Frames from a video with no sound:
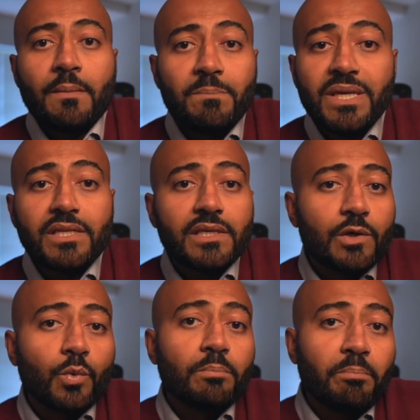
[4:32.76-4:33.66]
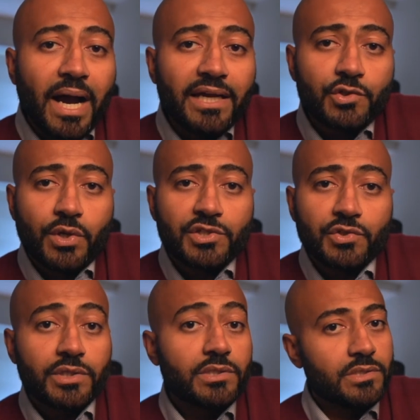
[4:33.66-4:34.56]
meaning it will buy
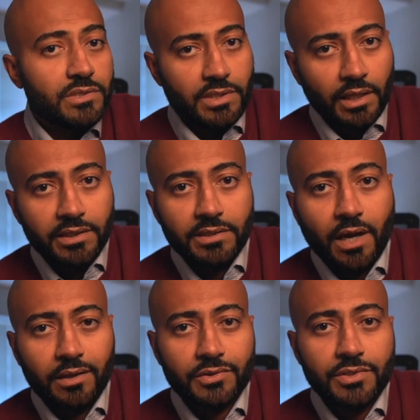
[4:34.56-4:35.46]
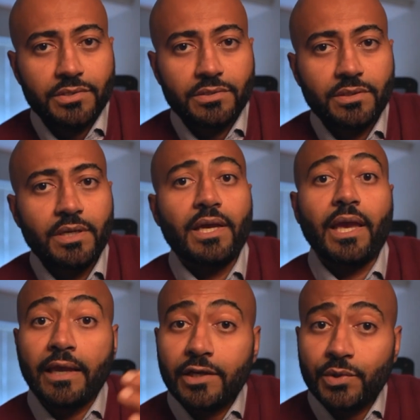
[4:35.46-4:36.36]
treasuries selling dollars,
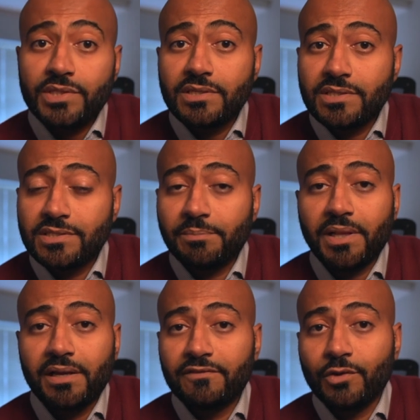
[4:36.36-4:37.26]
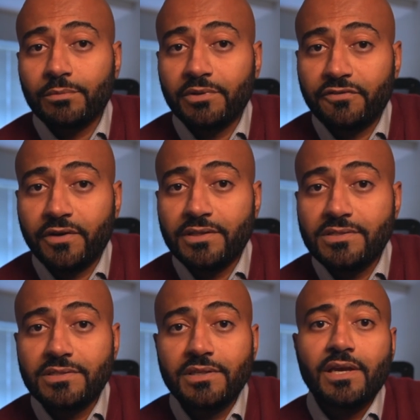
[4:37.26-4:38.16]
increasing the supply of loanable
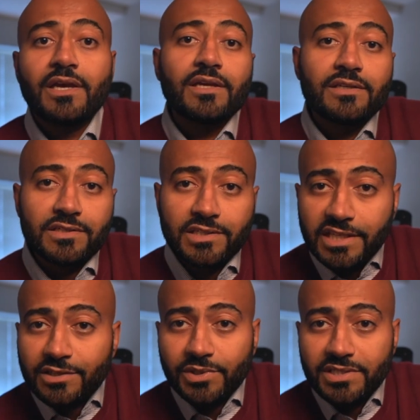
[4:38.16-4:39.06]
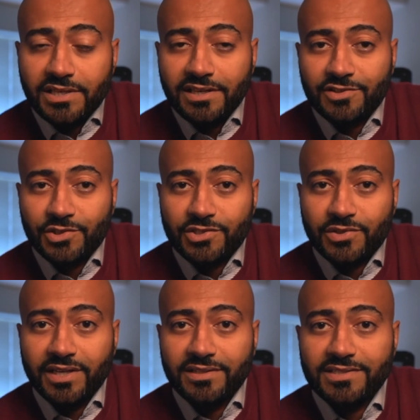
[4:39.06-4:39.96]
funds, decreasing interest
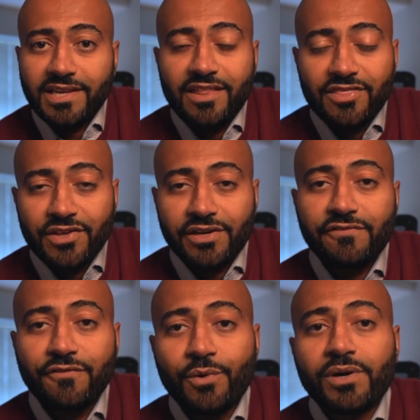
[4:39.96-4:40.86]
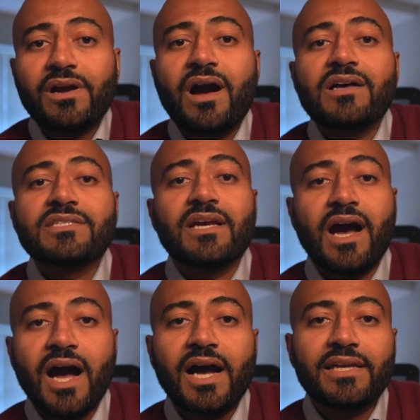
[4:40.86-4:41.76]
rates, and therefore causing
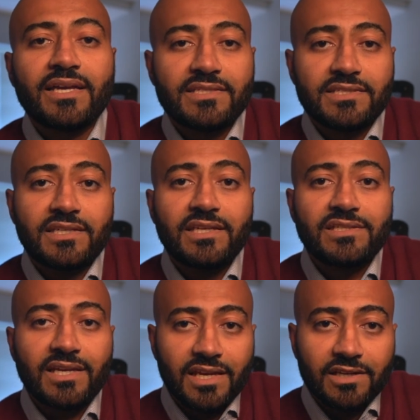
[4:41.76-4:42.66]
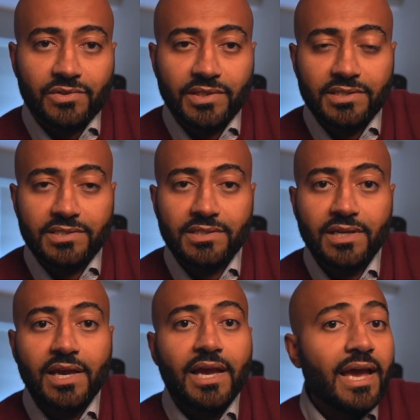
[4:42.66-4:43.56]
I and C to increase
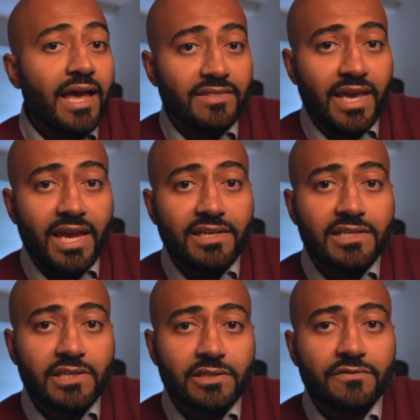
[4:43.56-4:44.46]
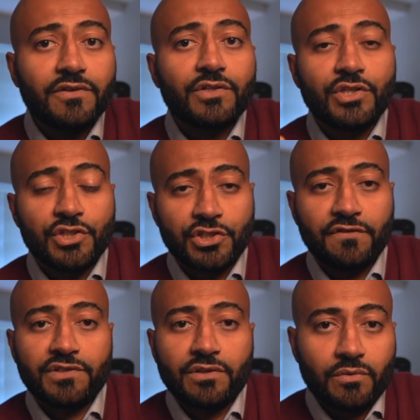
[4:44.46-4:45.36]
and the AD curve to
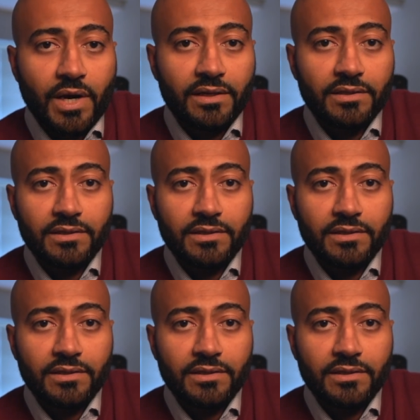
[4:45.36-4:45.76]
shift to the right.